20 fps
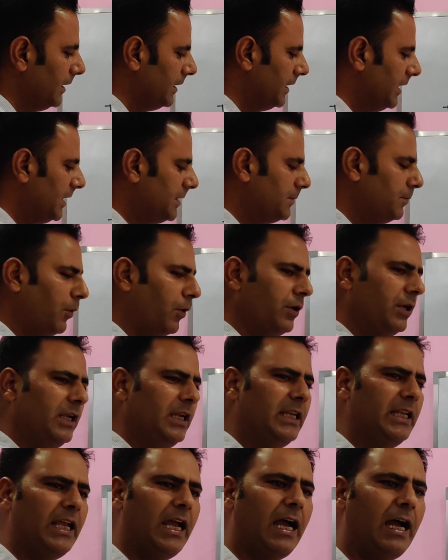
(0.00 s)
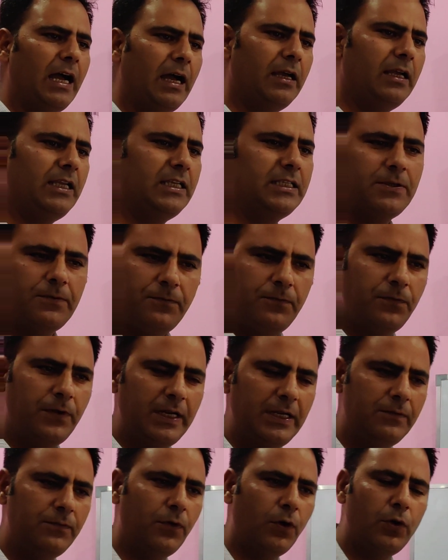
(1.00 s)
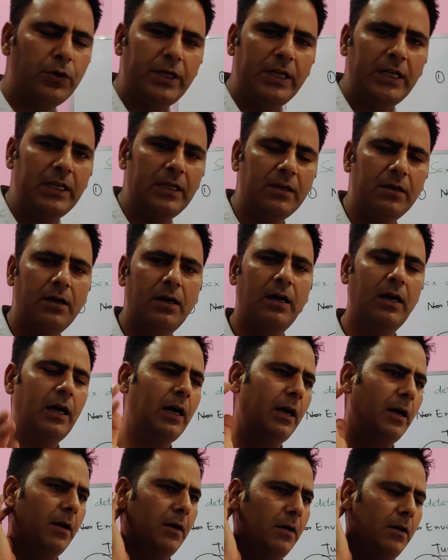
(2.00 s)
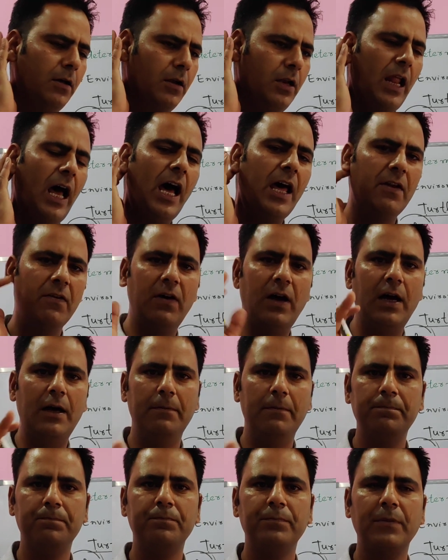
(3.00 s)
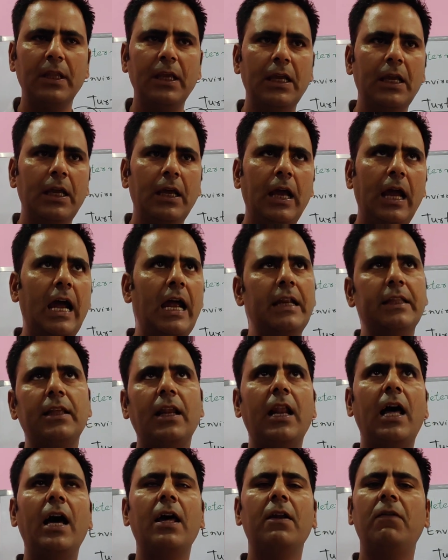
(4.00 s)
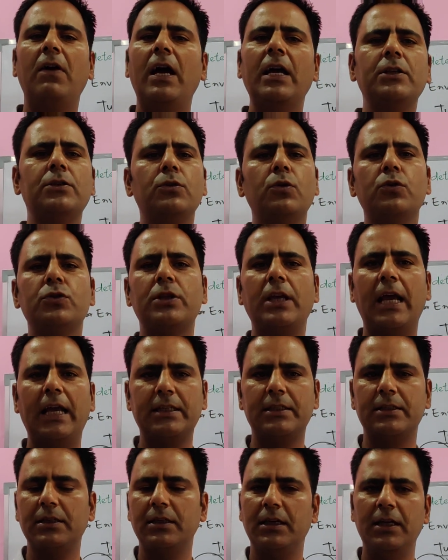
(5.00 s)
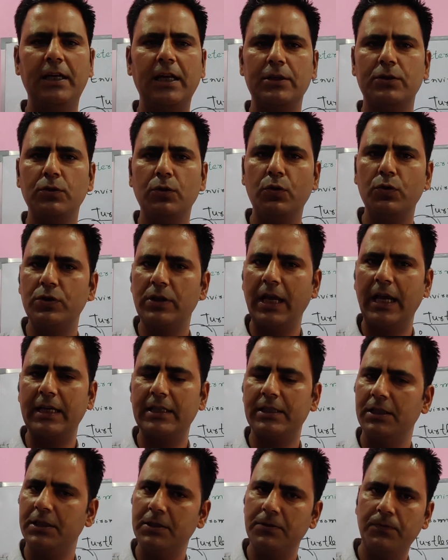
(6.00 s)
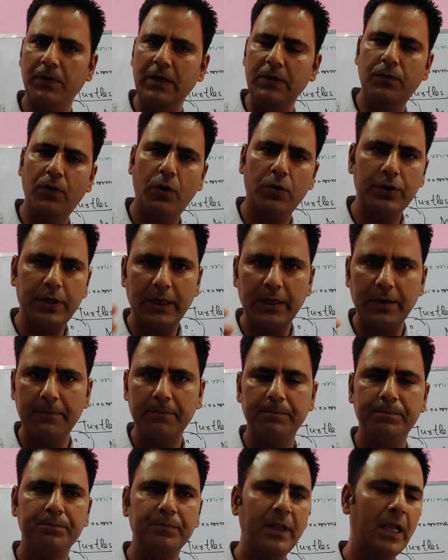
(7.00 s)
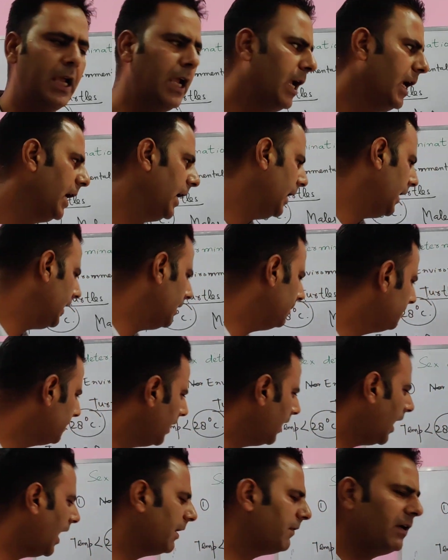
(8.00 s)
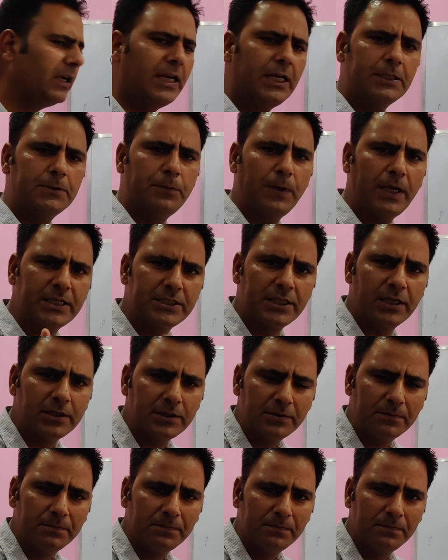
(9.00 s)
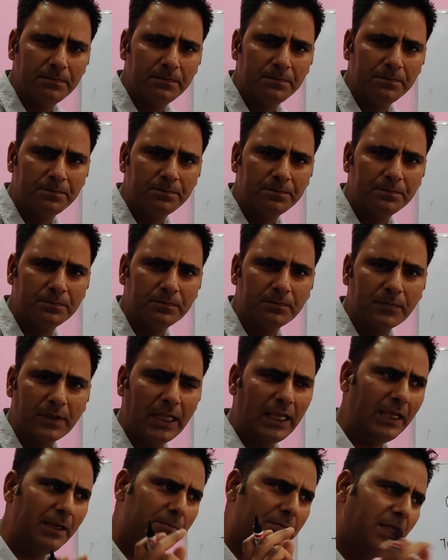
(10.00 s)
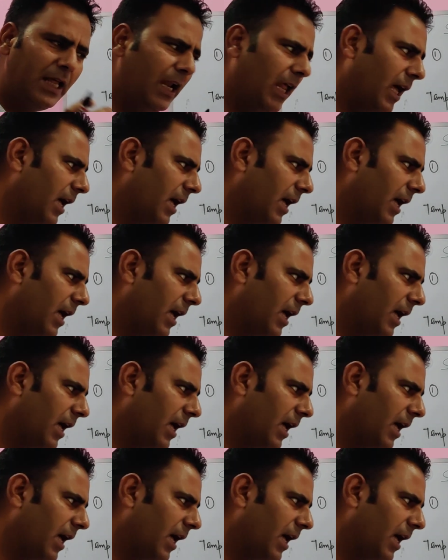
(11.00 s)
This Bonilla is a free-floating larva, and the larva has no sex. It is free-floating. If the larva gets fixed, it